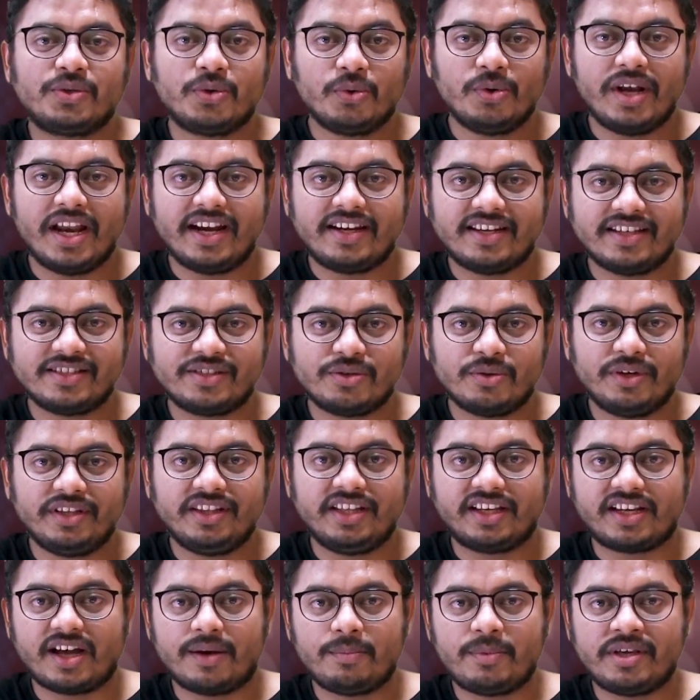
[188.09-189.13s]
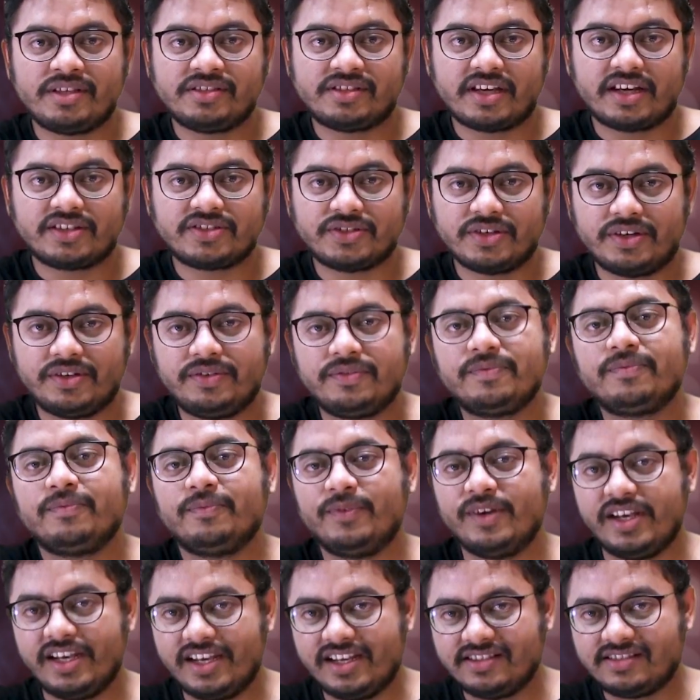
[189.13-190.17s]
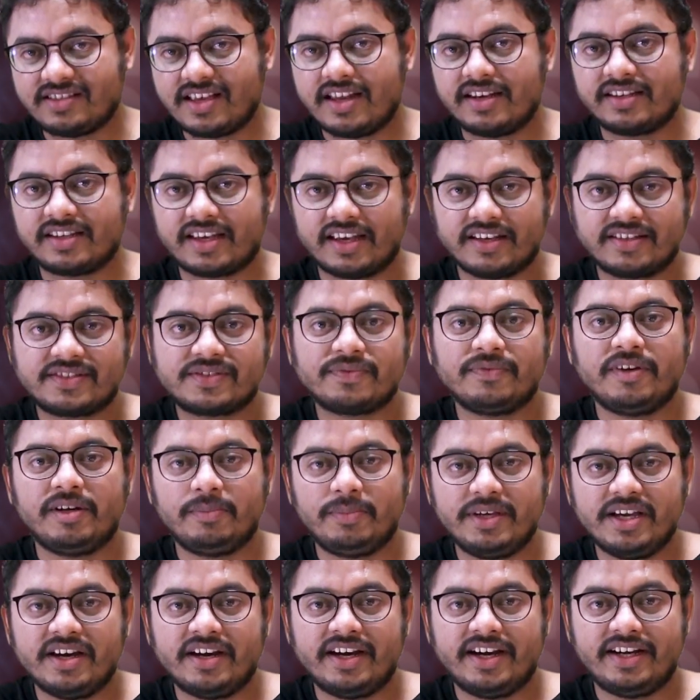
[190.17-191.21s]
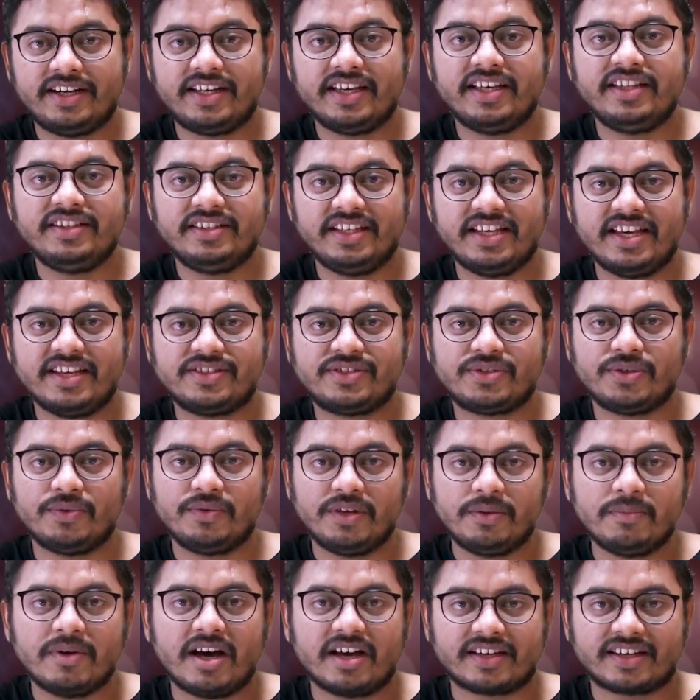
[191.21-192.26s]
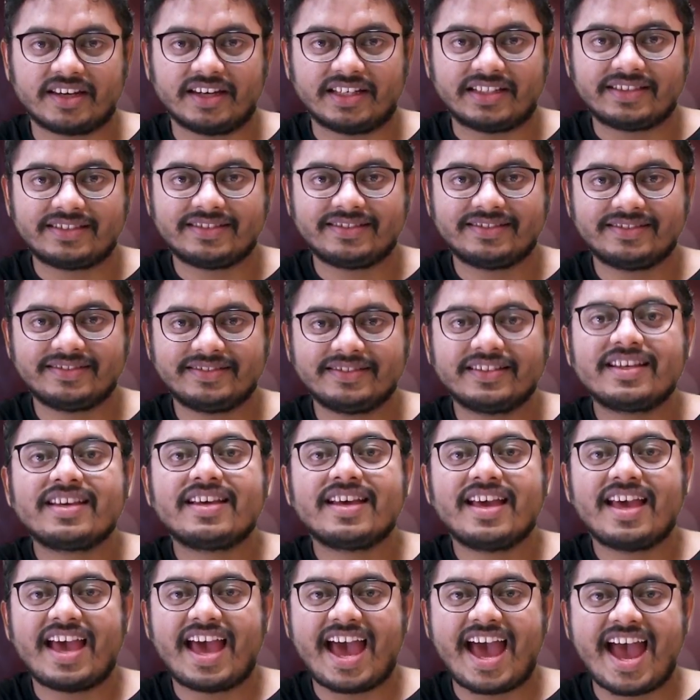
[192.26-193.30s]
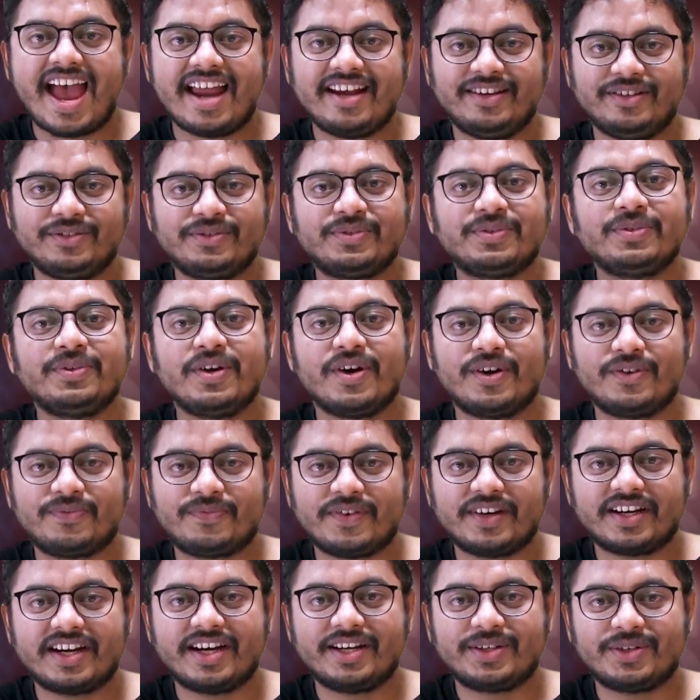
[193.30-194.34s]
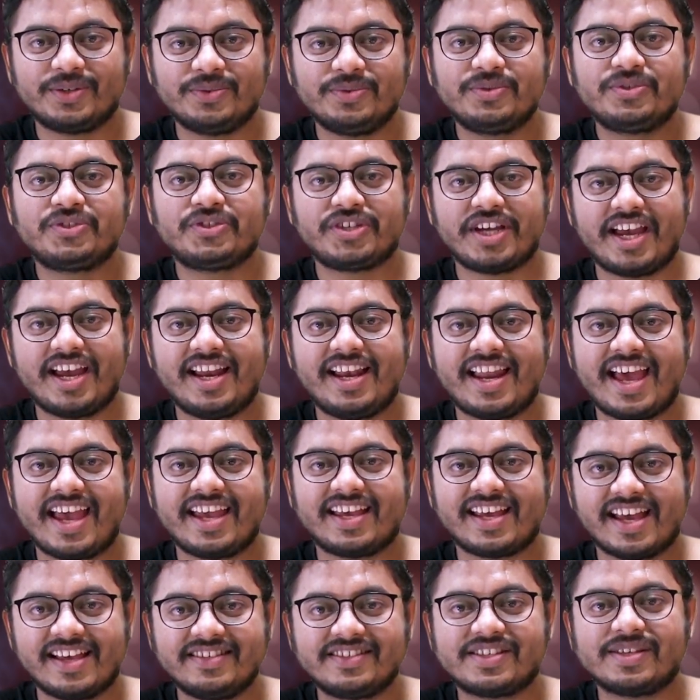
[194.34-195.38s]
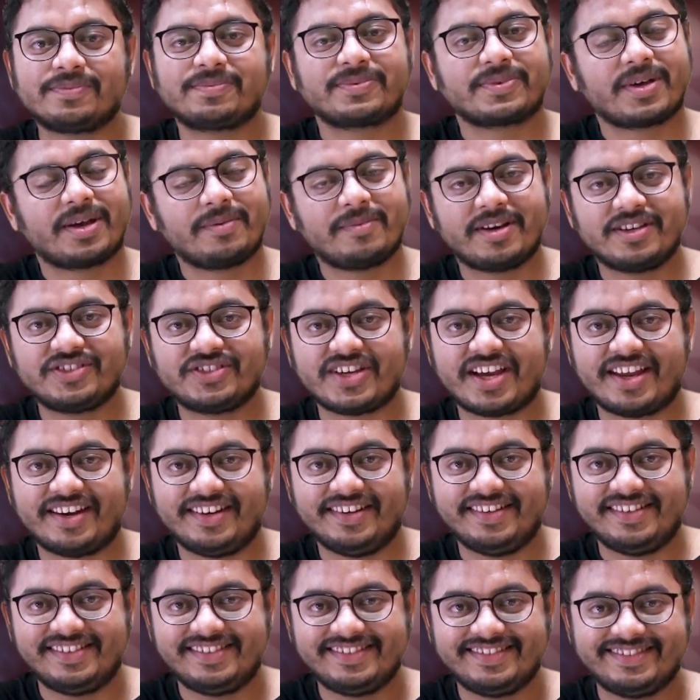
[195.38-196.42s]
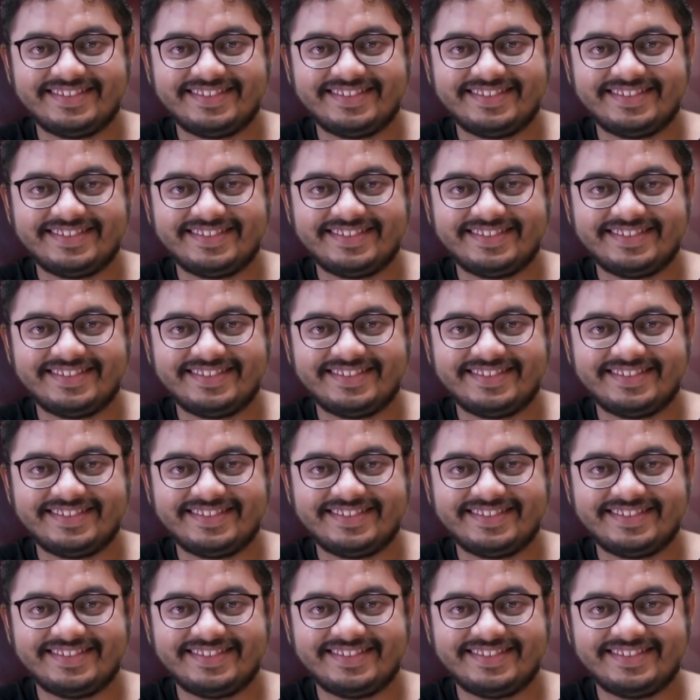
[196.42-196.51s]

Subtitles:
Do let us know in the comment section, will Nissan Kicks will be a hit in the SUV market? And do not forget to share, like and subscribe our channel.